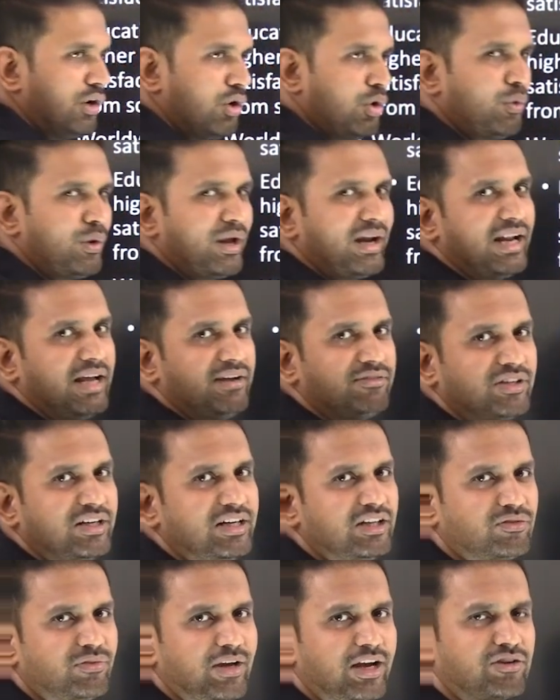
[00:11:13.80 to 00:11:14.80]
lower life
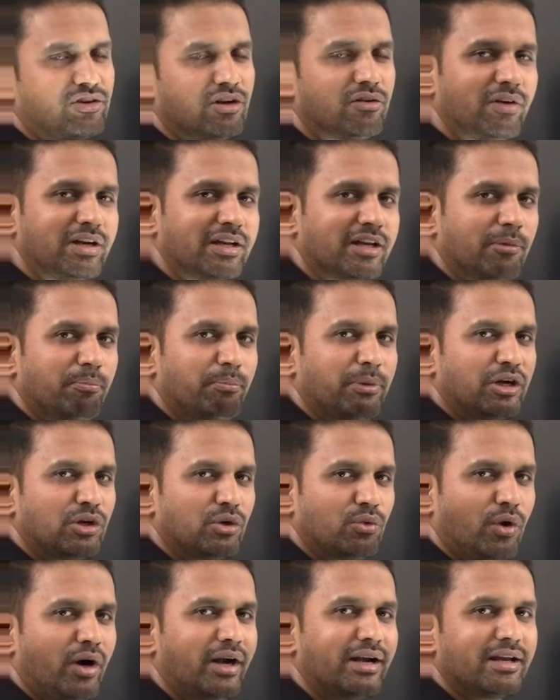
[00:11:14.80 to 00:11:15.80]
satisfaction when compared
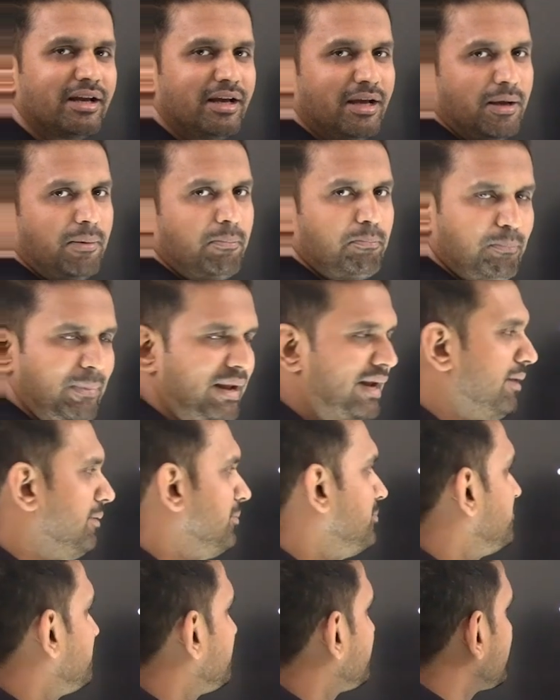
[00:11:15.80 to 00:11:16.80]
to what? Men.
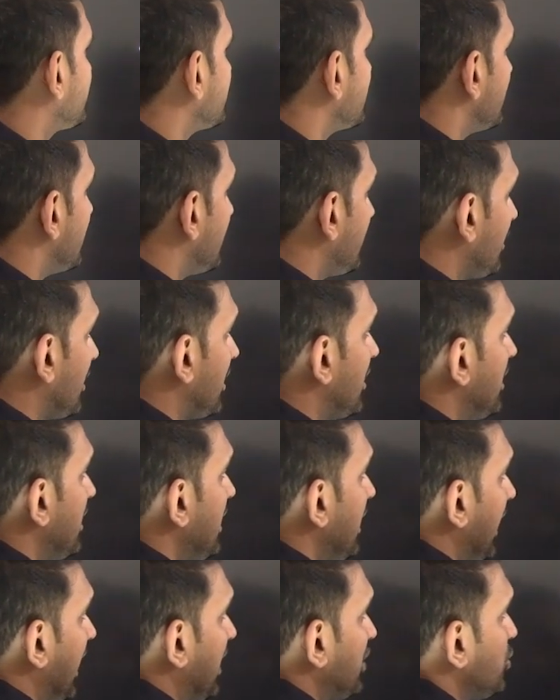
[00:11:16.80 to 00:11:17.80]

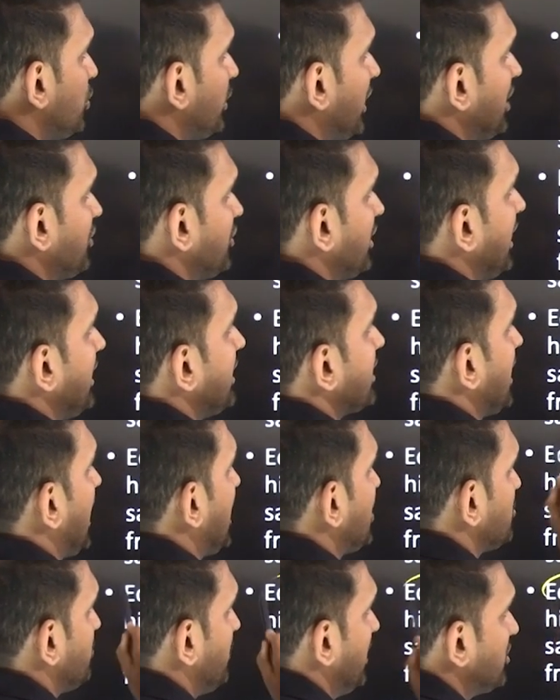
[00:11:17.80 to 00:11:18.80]
Education and
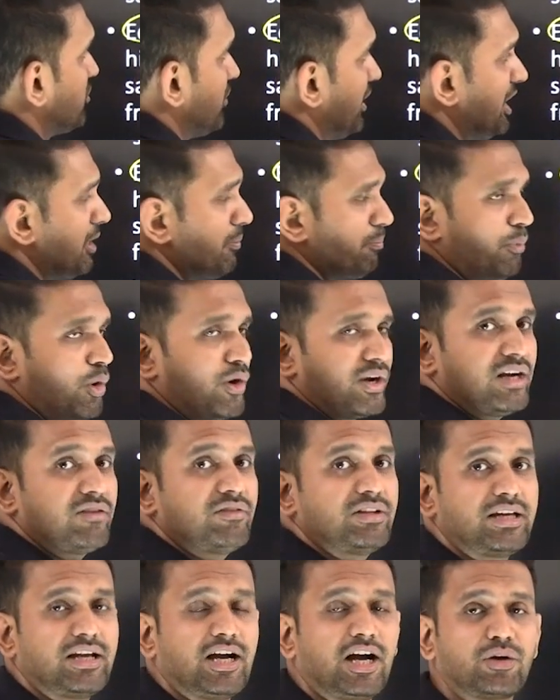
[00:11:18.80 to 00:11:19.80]
caste plays very important
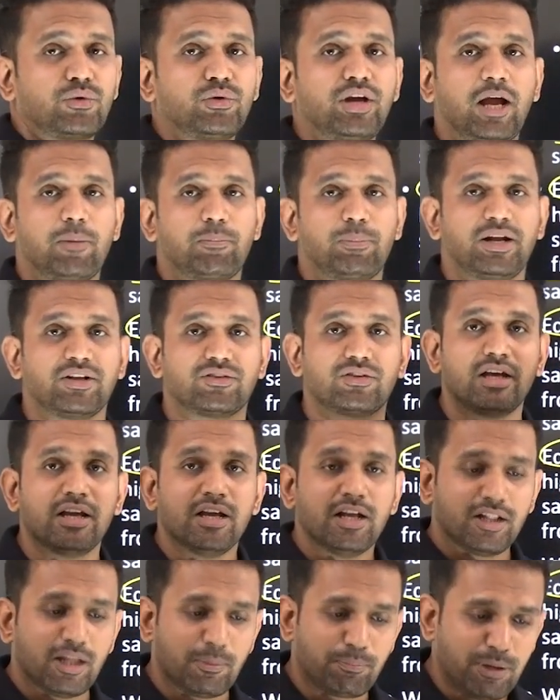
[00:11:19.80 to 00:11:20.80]
with regard to happiness.
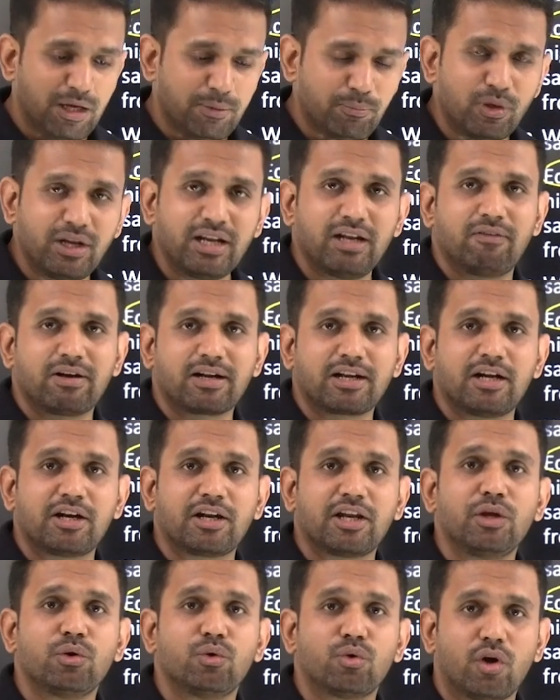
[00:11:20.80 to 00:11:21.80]
The people in our
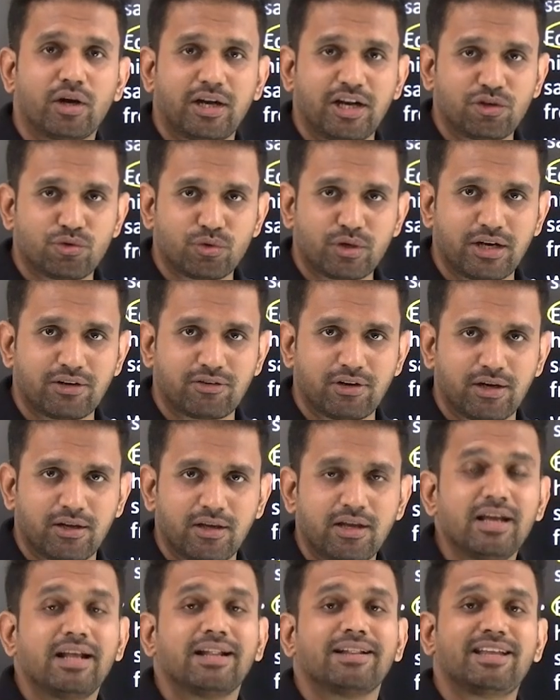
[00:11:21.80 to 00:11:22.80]
country who got educated,
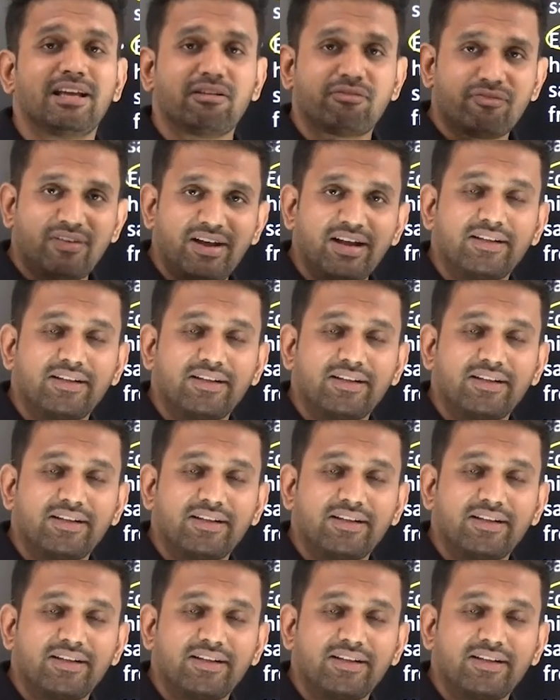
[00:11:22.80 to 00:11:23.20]
their